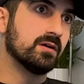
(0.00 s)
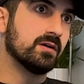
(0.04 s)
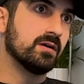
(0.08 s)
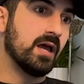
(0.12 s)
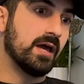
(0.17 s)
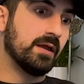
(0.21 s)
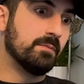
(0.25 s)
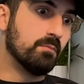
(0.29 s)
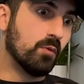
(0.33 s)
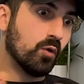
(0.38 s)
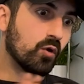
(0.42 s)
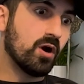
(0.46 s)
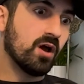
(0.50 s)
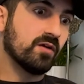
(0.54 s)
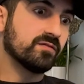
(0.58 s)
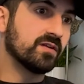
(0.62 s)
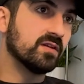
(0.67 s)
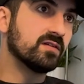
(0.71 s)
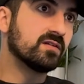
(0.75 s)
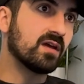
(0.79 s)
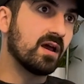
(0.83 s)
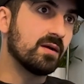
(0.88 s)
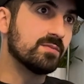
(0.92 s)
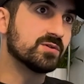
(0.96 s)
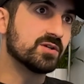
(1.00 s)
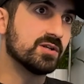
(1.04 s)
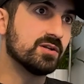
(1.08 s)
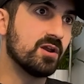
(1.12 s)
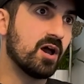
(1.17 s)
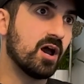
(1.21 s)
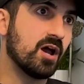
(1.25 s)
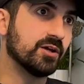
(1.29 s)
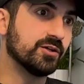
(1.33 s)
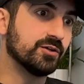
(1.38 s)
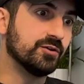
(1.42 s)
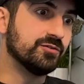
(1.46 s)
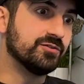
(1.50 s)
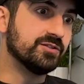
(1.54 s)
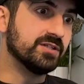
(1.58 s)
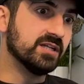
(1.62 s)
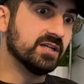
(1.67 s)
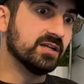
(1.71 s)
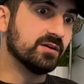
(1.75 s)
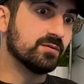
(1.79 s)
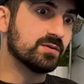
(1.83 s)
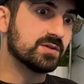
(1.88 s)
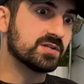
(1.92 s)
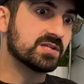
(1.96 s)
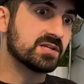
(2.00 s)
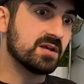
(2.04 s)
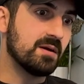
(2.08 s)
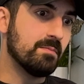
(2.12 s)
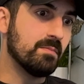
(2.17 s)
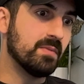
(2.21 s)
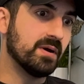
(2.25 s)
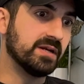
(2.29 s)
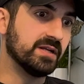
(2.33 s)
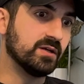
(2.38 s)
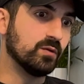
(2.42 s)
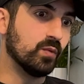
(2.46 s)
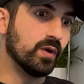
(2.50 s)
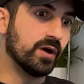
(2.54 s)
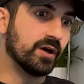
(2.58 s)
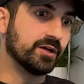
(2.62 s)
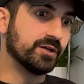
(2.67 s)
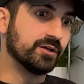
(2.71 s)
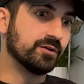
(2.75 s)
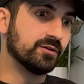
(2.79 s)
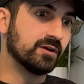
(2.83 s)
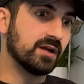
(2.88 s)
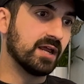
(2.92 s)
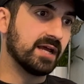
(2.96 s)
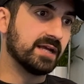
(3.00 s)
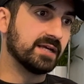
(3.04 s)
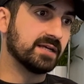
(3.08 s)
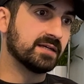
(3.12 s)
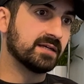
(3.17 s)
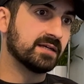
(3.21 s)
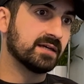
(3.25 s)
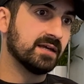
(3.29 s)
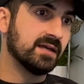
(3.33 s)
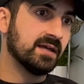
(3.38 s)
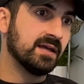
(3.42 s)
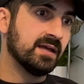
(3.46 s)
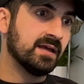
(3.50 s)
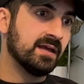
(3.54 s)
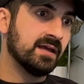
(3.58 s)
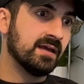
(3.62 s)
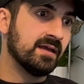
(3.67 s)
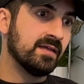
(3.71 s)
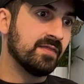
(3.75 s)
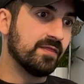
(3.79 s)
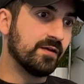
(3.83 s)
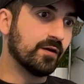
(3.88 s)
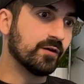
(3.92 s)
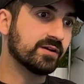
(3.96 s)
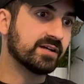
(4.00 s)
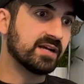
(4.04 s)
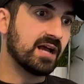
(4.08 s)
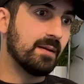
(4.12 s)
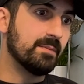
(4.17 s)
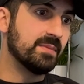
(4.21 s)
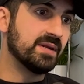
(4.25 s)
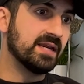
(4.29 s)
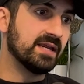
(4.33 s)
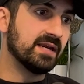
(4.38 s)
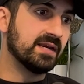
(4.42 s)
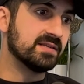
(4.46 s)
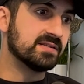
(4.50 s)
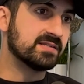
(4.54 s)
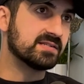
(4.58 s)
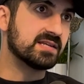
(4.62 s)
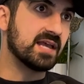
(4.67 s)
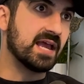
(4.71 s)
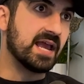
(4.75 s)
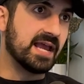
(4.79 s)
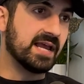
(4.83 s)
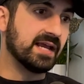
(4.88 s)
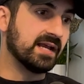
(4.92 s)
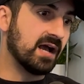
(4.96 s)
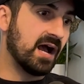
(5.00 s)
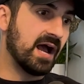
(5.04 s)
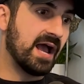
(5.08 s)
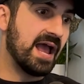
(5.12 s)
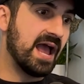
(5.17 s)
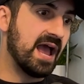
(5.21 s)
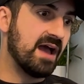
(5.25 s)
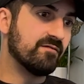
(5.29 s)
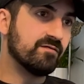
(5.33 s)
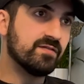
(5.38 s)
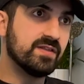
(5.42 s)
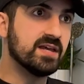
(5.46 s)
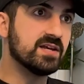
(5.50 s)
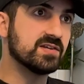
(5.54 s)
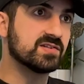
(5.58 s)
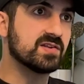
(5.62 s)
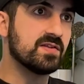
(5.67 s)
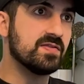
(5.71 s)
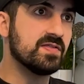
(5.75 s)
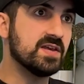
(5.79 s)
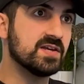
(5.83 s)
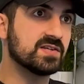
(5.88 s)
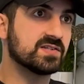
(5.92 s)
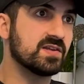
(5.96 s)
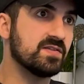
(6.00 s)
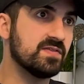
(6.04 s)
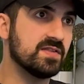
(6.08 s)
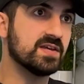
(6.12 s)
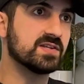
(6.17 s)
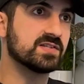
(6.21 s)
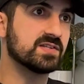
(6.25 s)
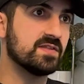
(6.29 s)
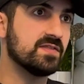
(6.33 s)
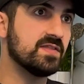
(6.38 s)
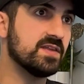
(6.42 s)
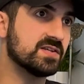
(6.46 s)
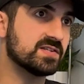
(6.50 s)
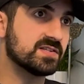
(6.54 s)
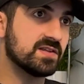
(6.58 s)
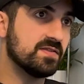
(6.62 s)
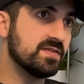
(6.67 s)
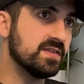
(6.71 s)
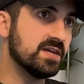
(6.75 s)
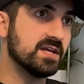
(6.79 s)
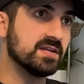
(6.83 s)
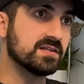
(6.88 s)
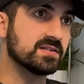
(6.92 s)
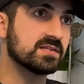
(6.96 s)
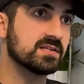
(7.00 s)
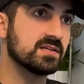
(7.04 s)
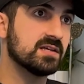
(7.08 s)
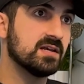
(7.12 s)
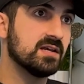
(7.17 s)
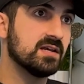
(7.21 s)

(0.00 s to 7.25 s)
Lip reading: And more oftentimes than not, you're dealing with somebody where you're like, they're coming in and saying, I have this and this and this and this and this.